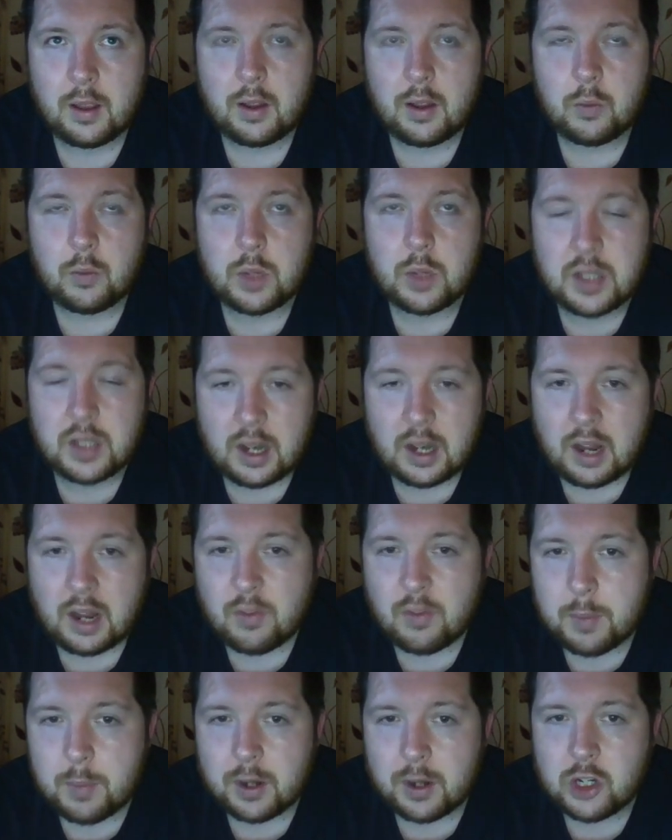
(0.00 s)
we did have a
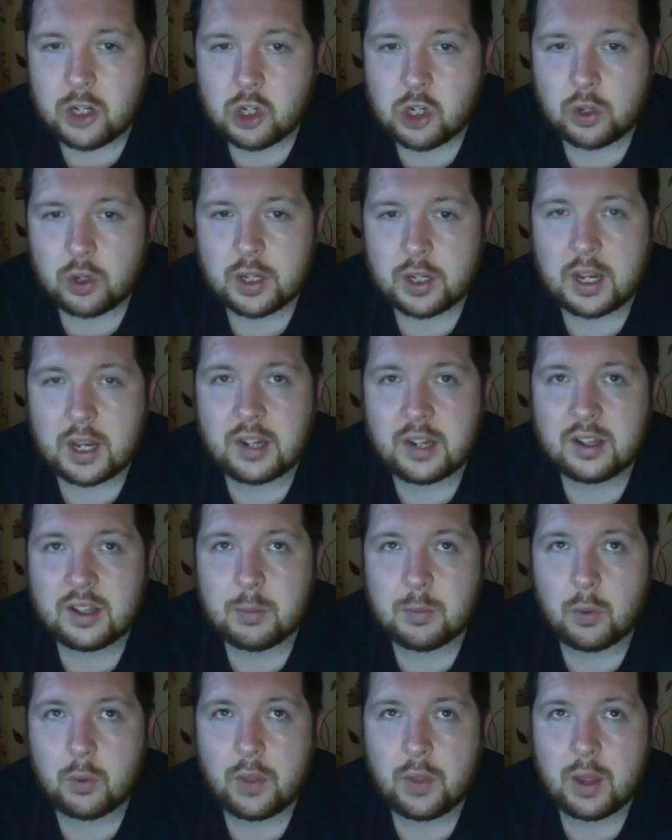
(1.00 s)
bit of joy against him
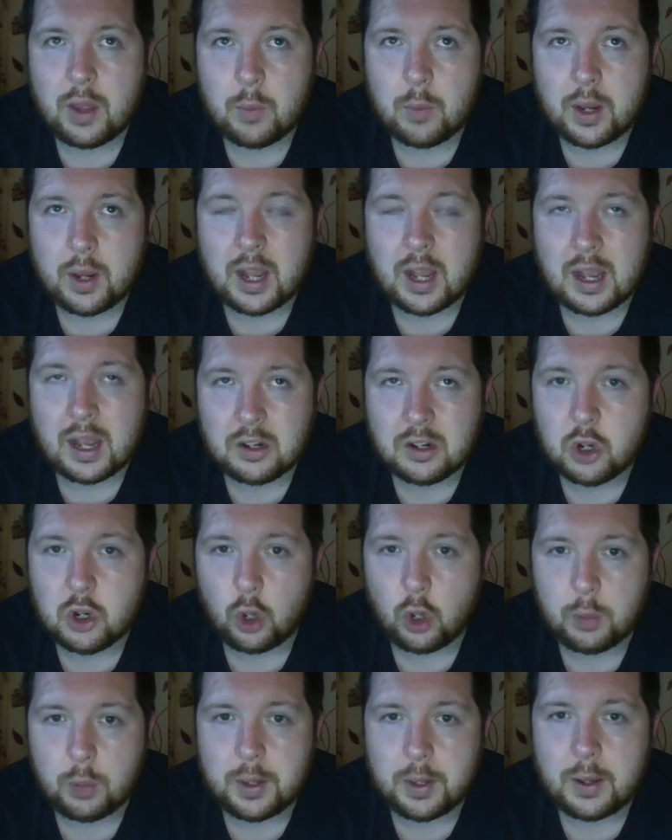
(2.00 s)
on that wing and
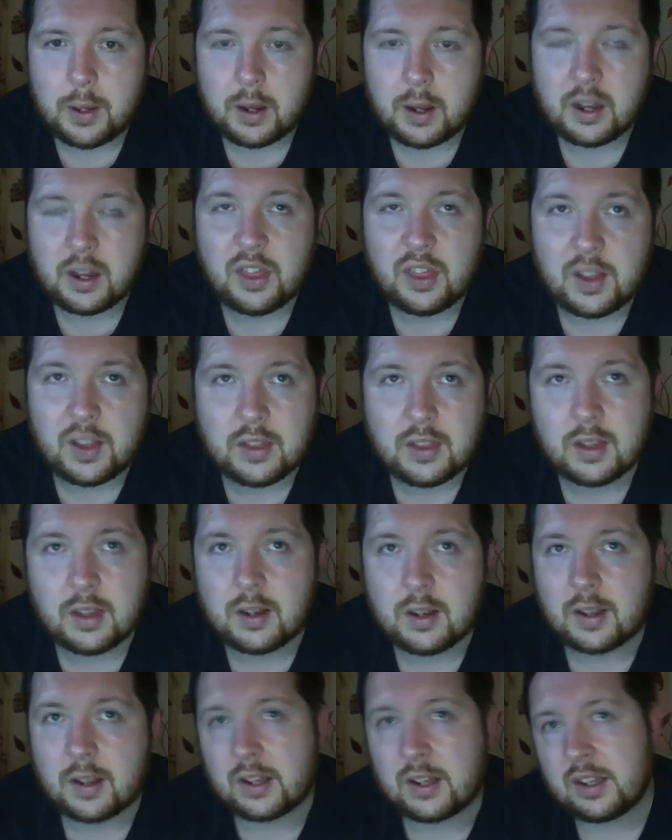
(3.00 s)
Colby, and I think that,
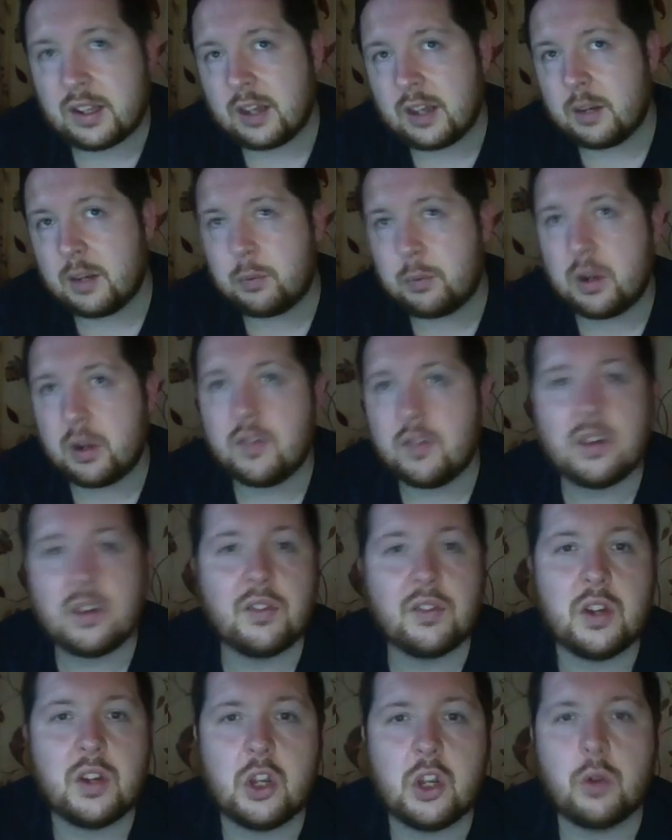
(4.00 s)
like I said in the previous
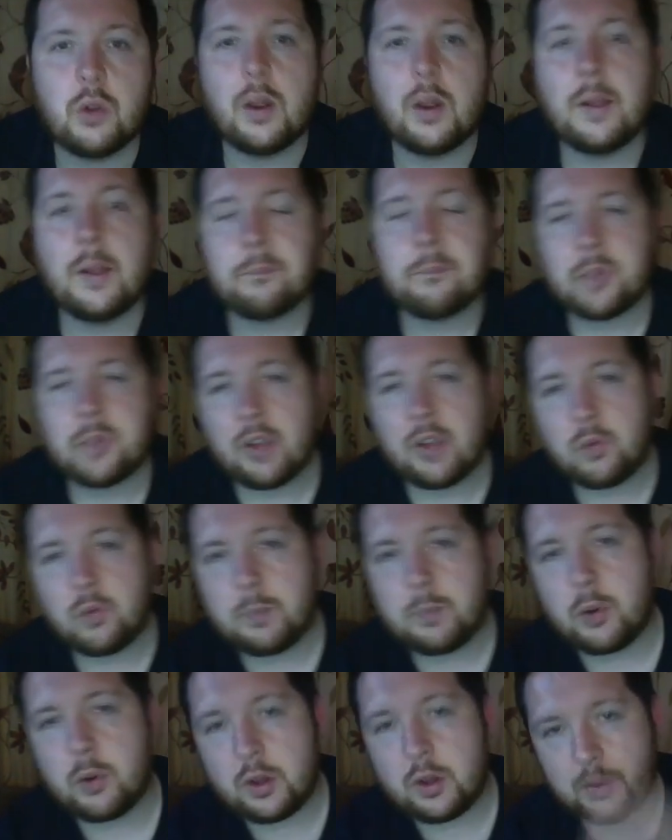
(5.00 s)
video, if we
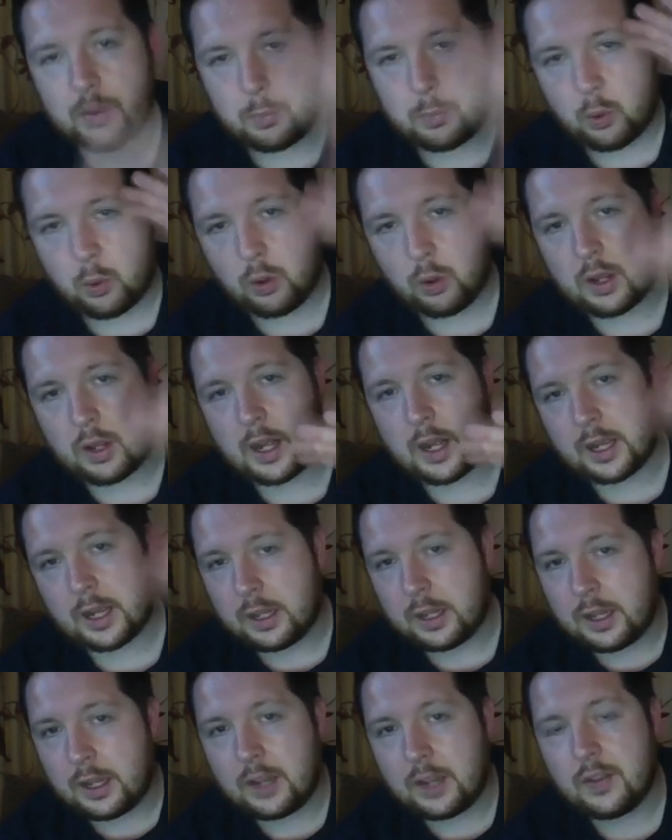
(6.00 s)
put in the ball
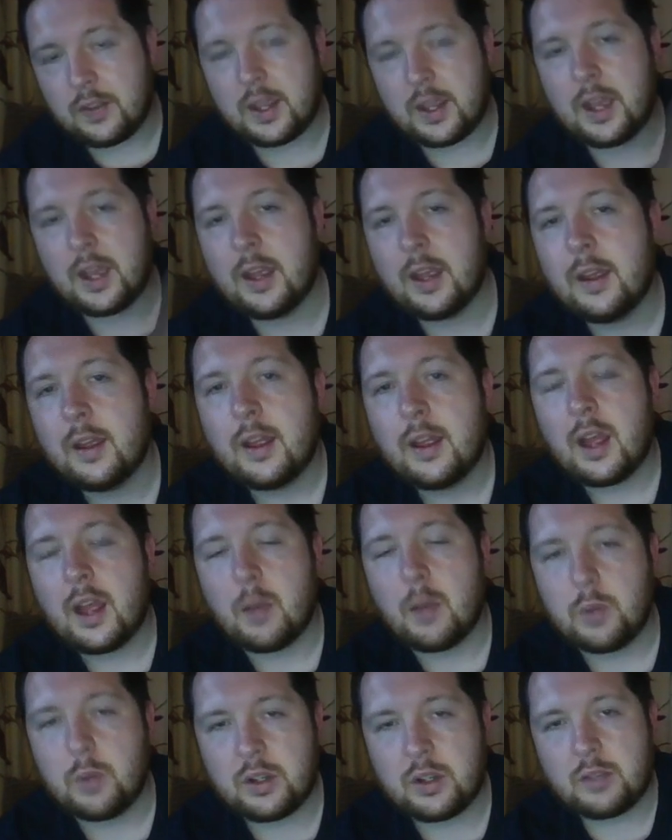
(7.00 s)
high in the air and
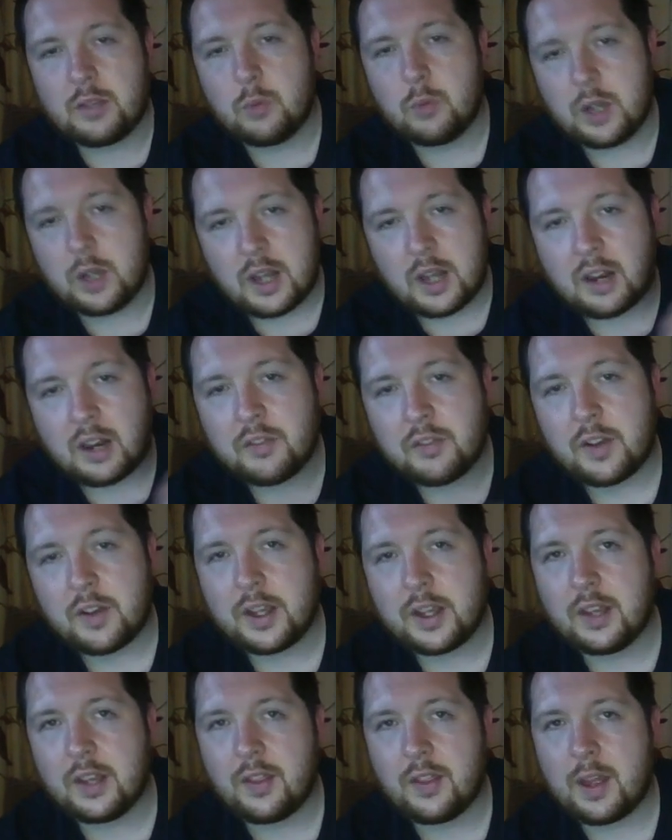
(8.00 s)
we nullify
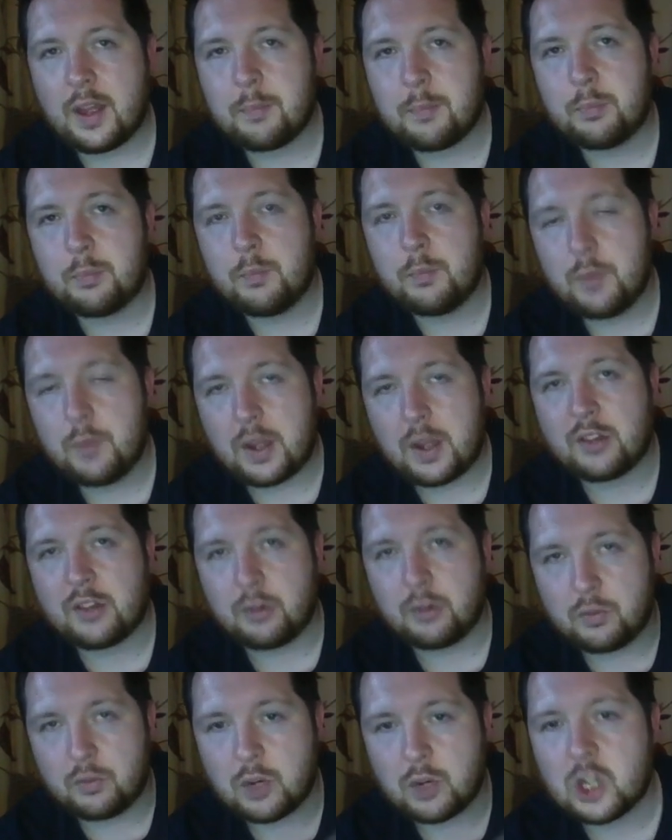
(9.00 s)
in that sort
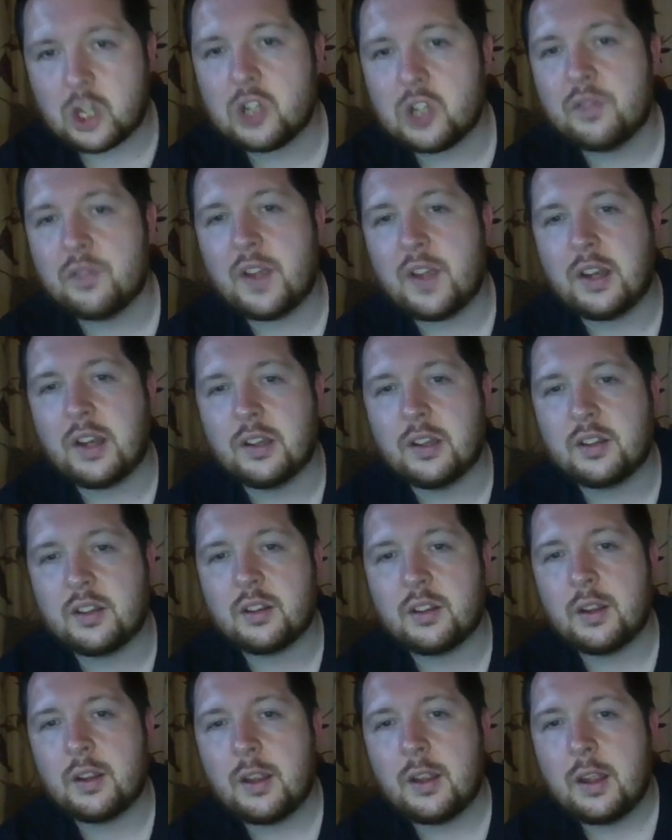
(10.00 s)
of rush defence,
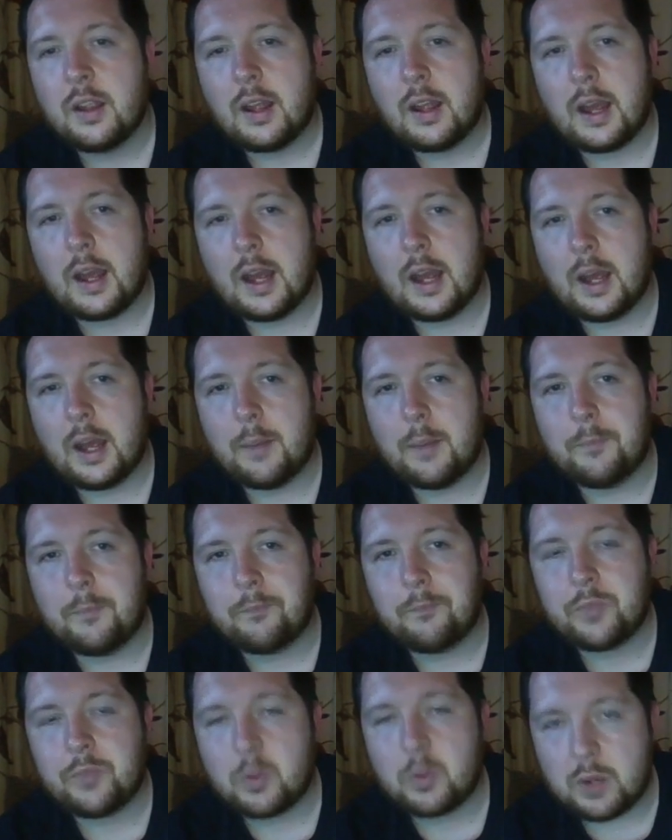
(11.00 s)

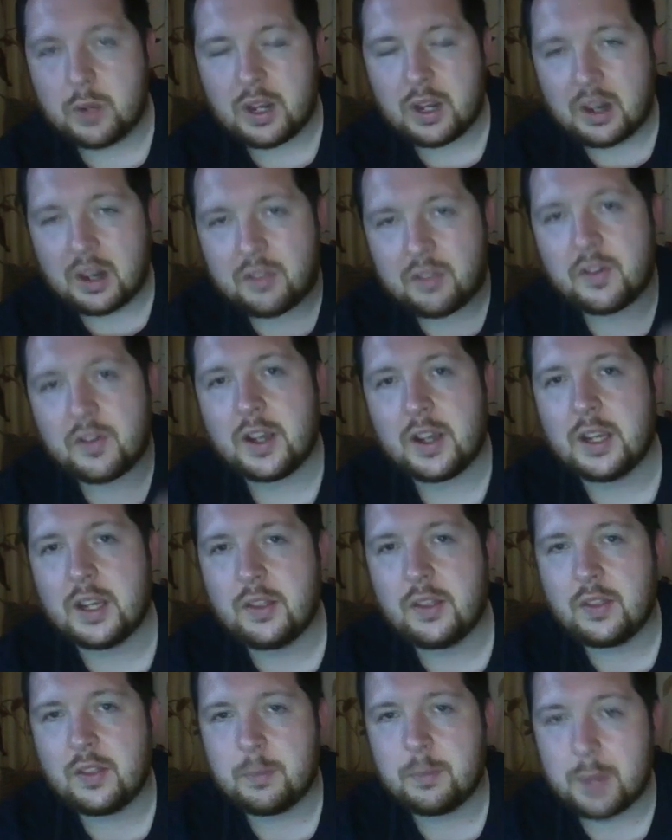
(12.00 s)
we're
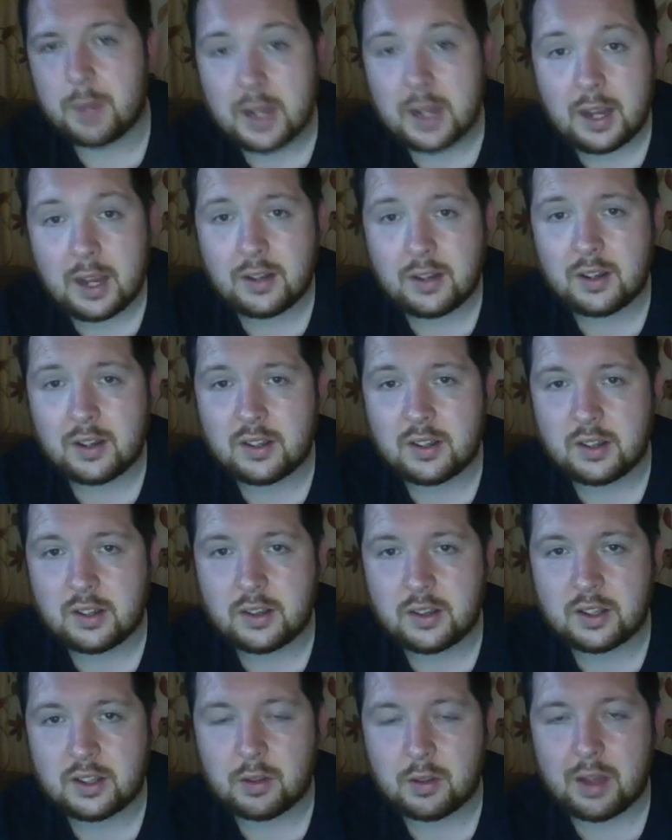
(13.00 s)
nullifying the big hitters in the
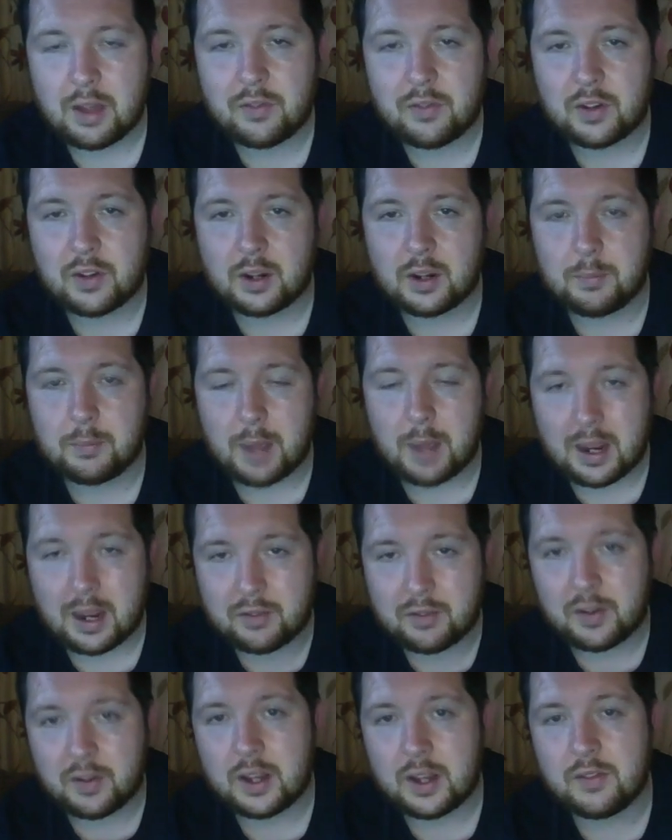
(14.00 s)
South African back
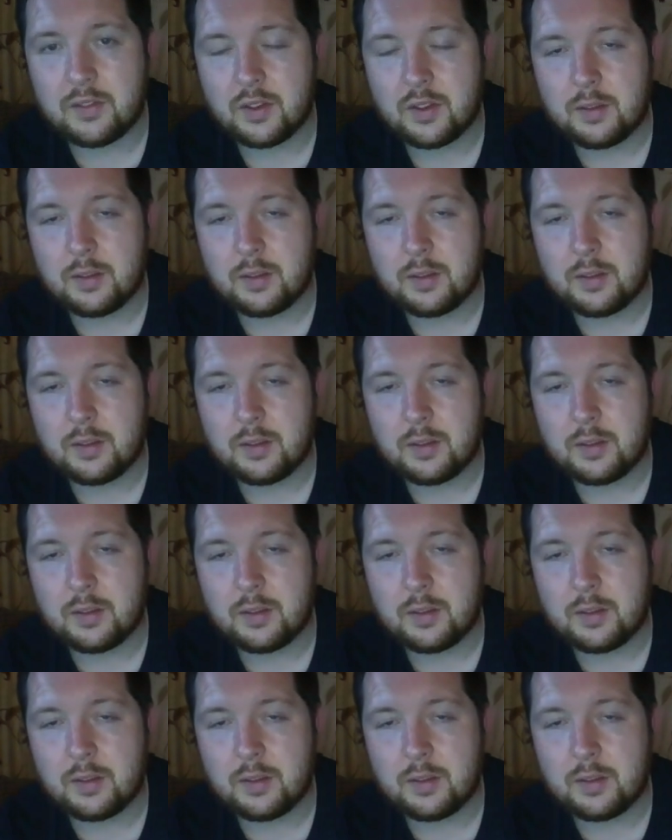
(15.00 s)
five